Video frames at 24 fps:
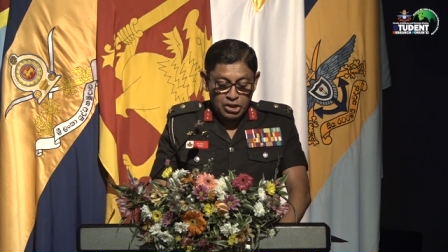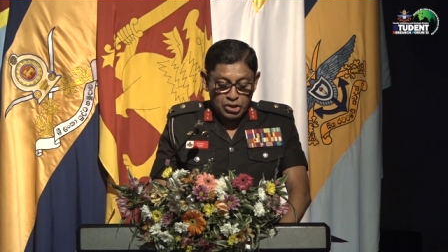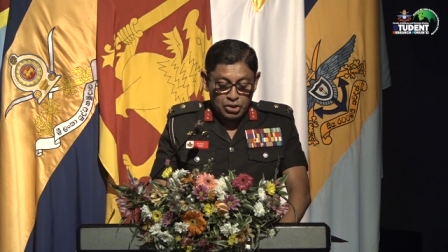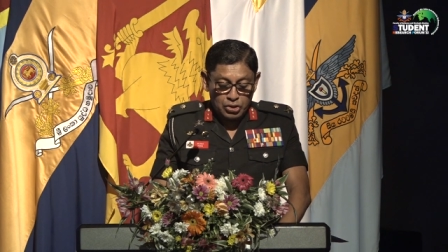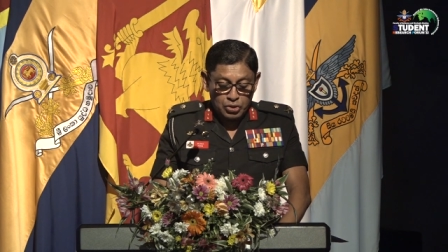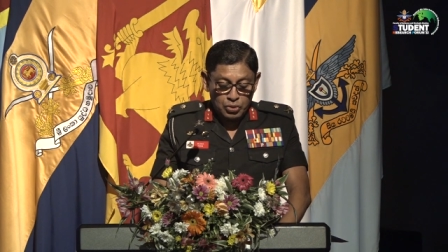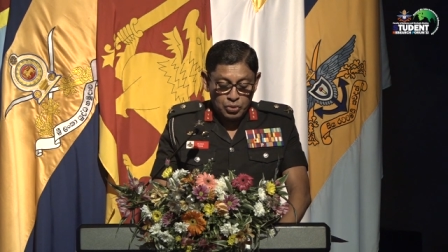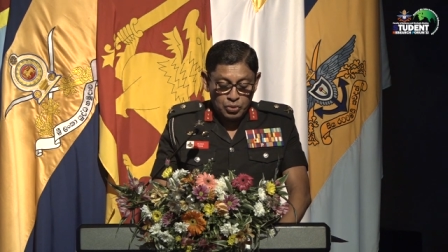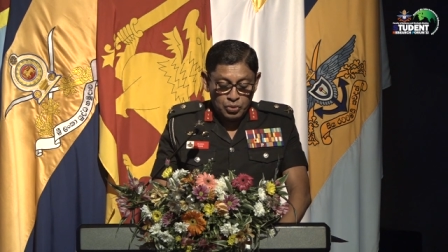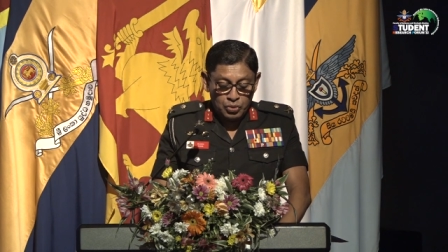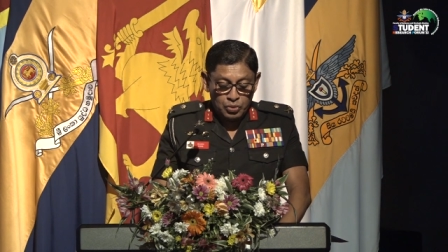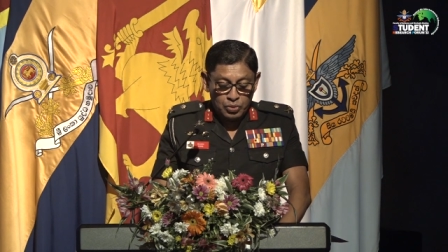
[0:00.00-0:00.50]

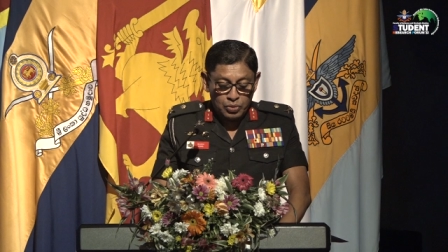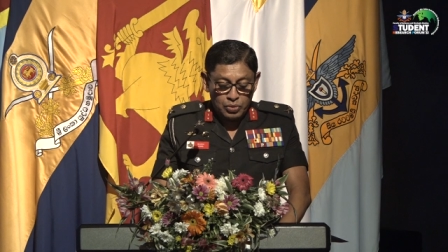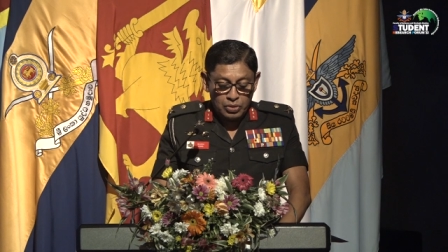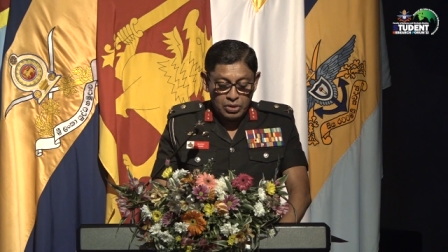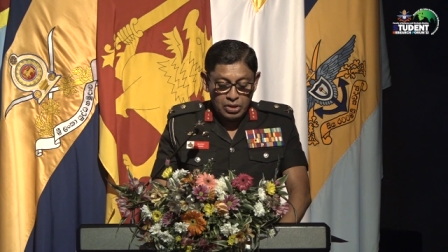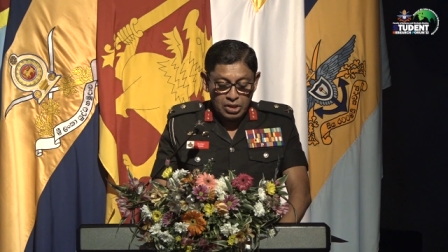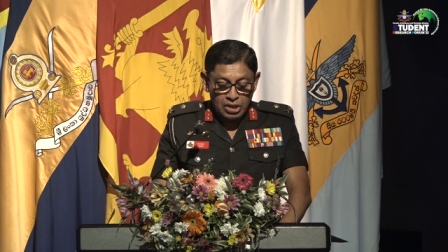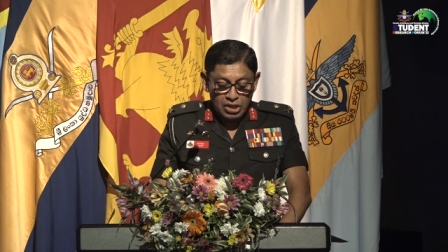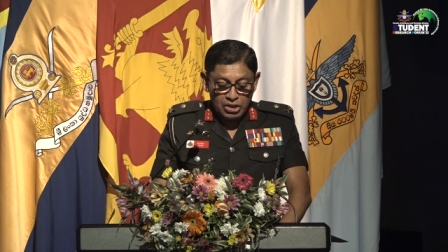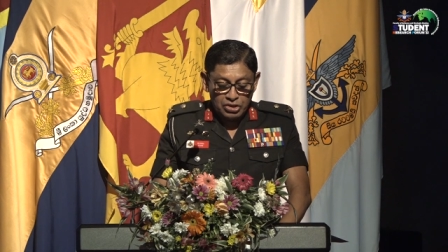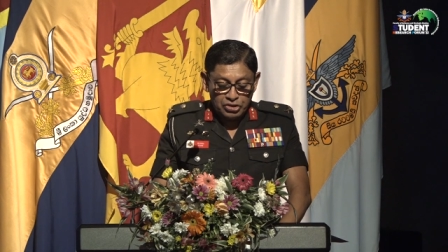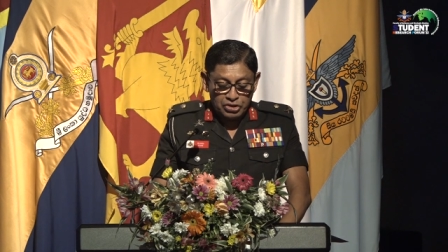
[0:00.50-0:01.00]
to
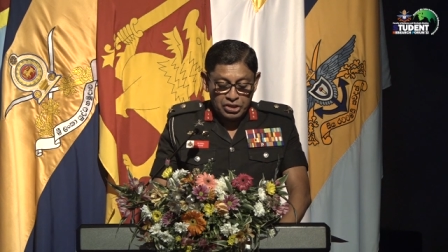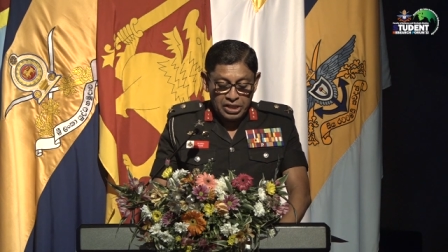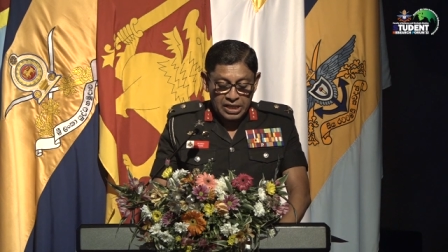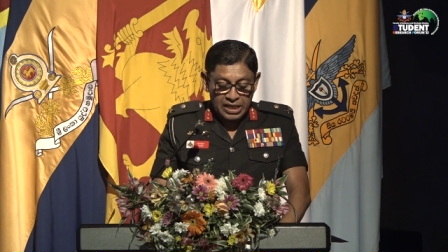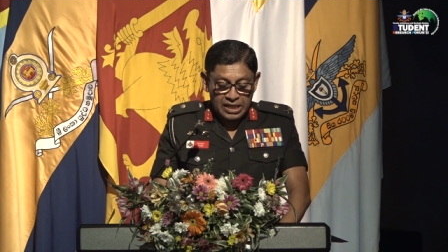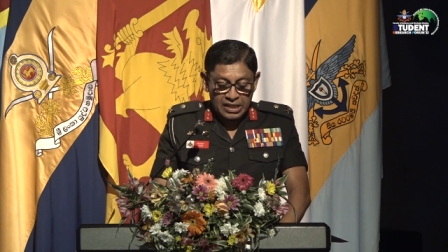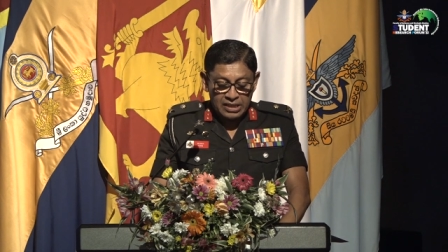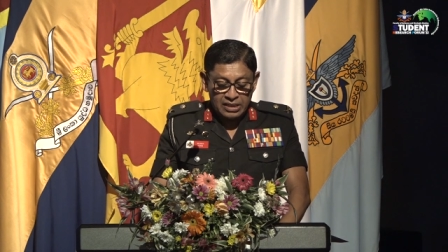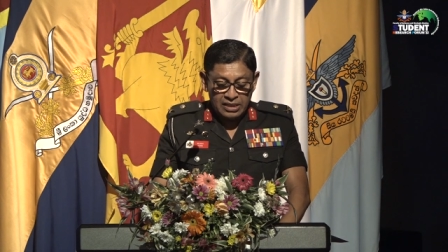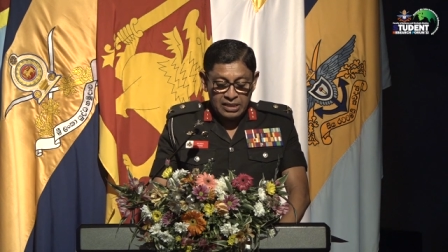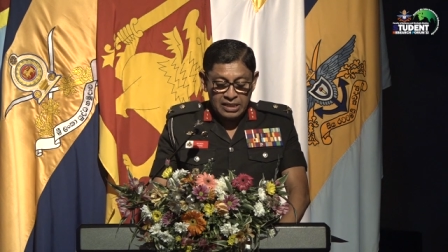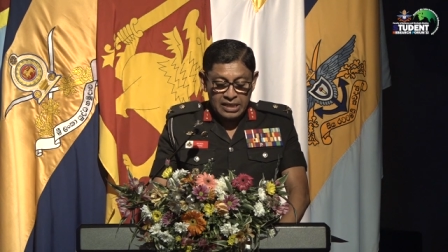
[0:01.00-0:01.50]

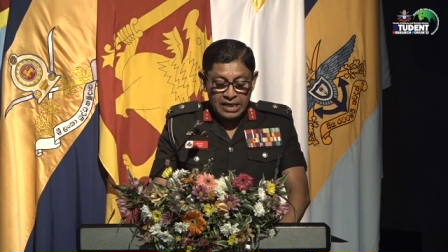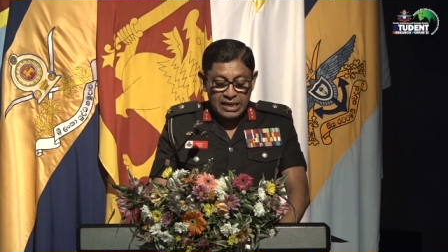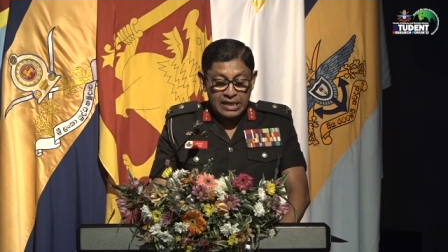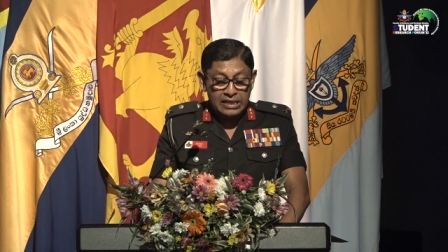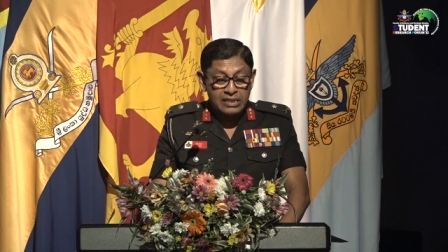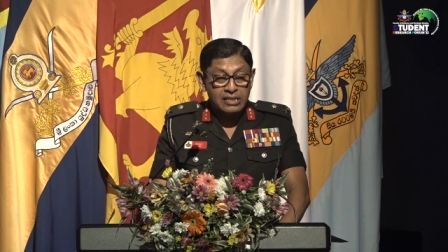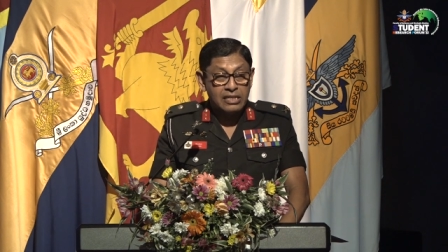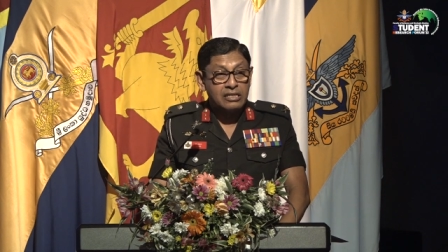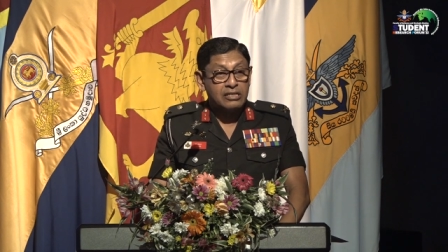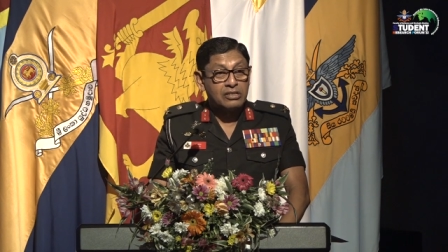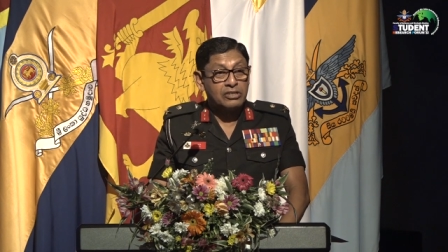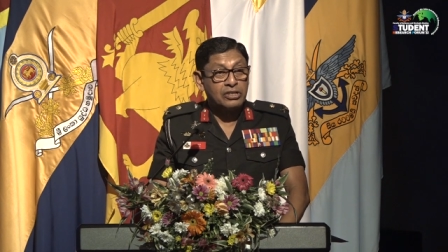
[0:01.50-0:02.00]
change the
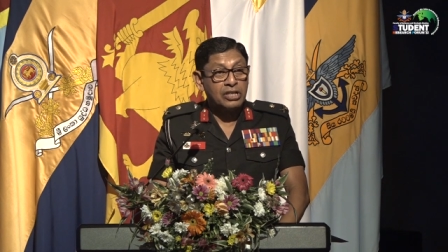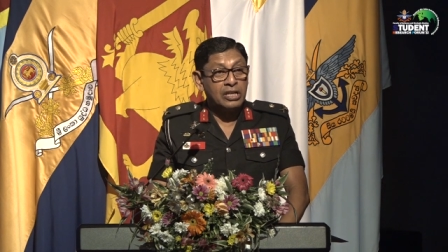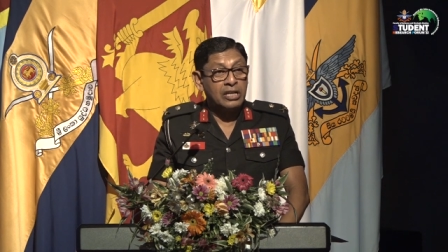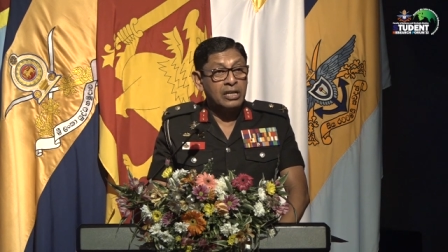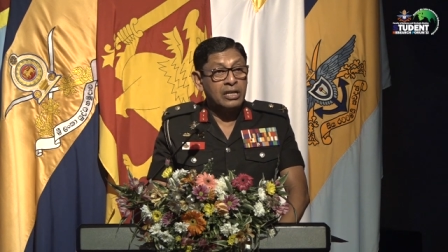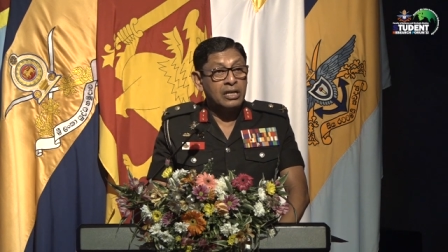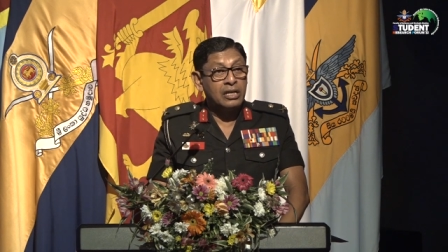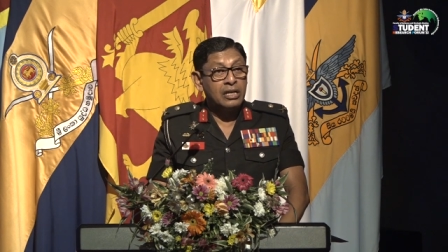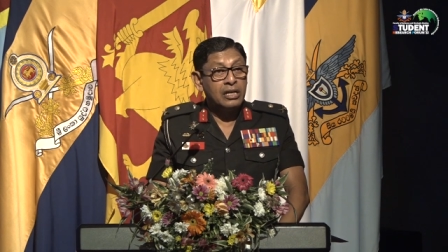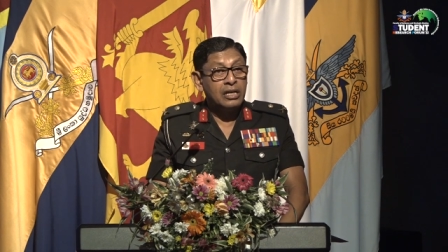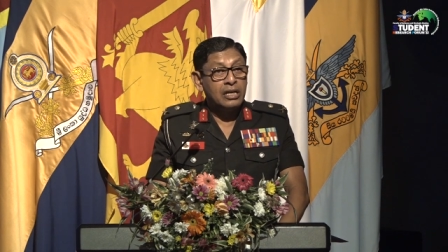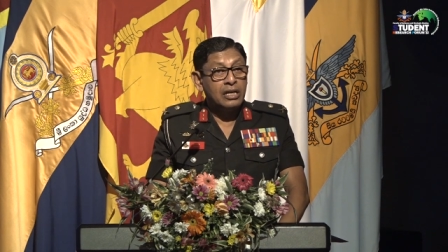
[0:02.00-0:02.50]

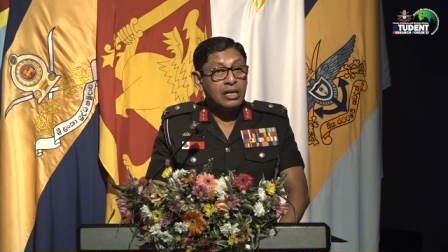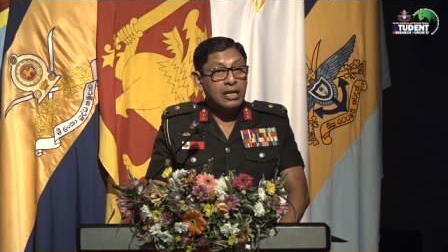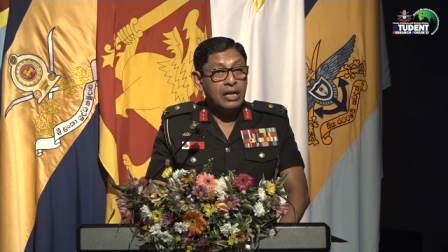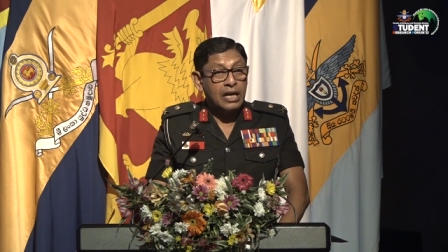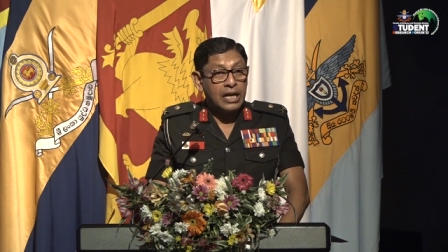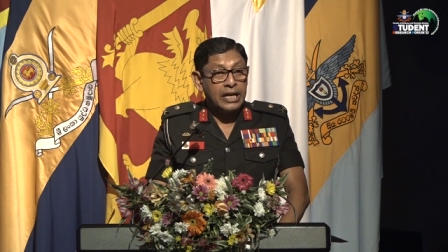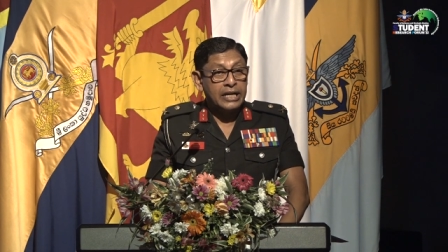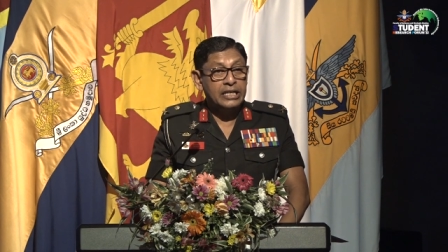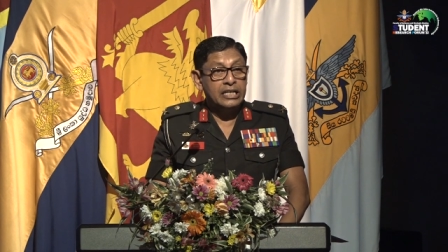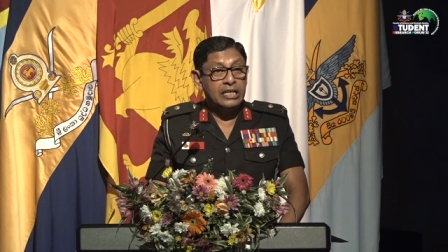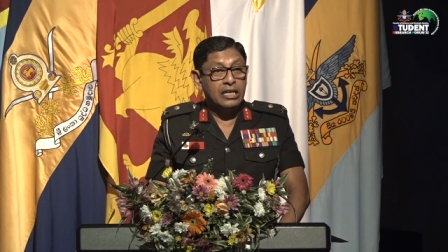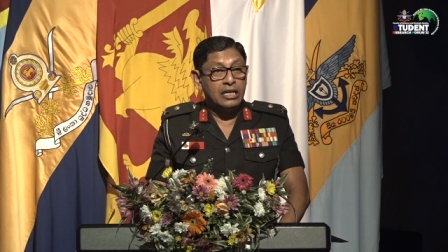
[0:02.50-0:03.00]
existing
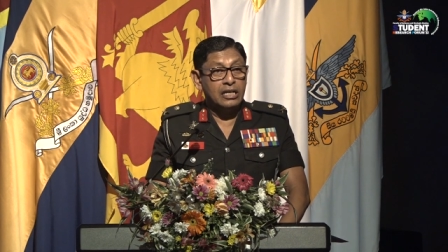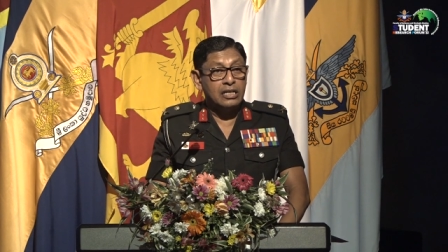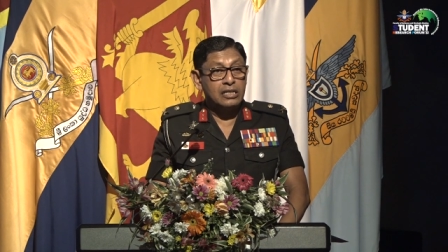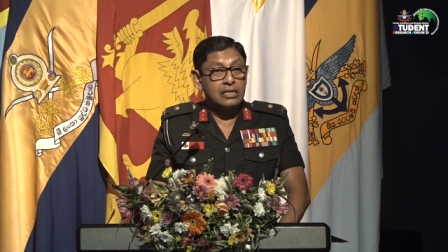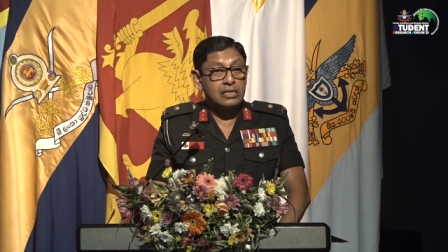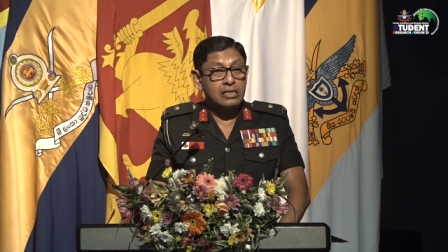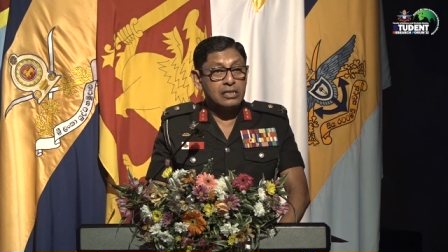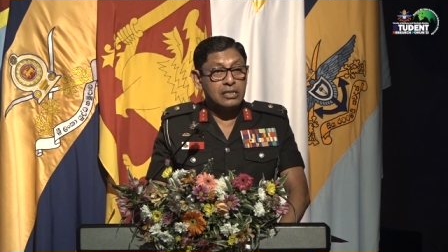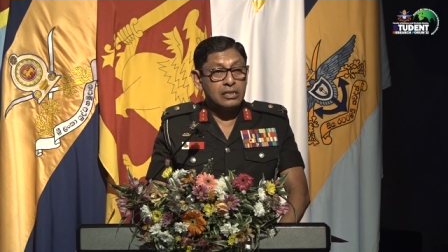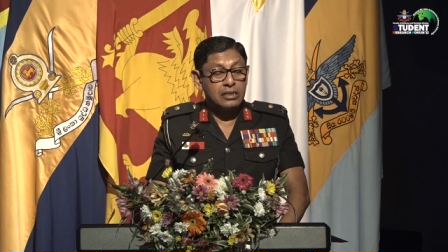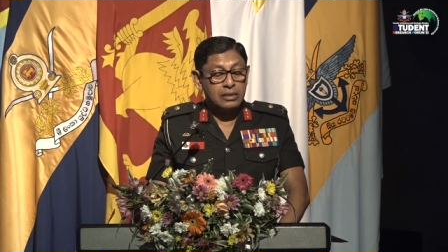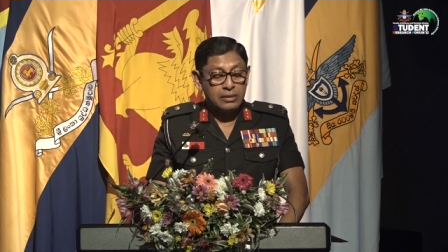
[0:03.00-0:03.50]

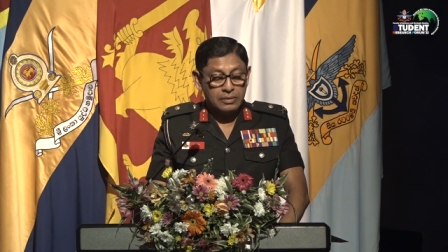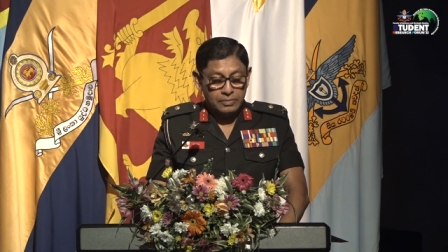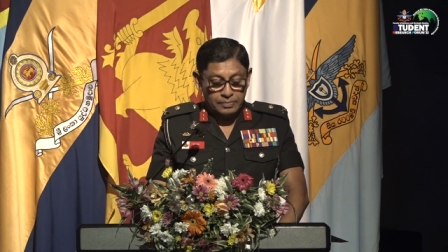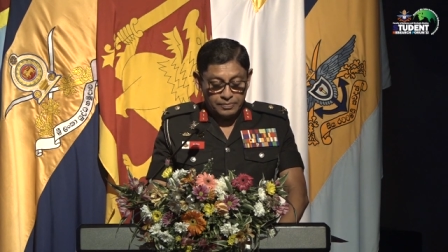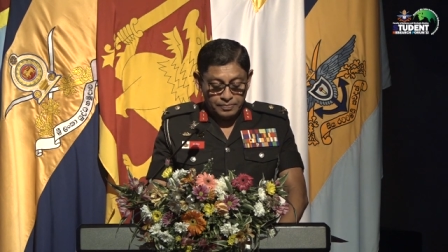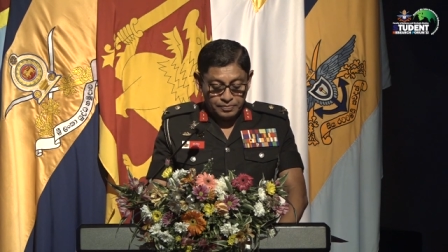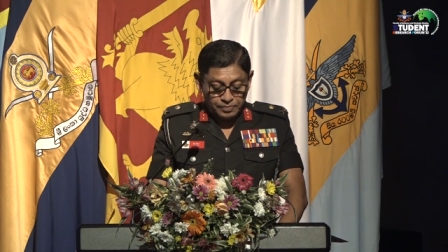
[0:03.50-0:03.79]
ideas.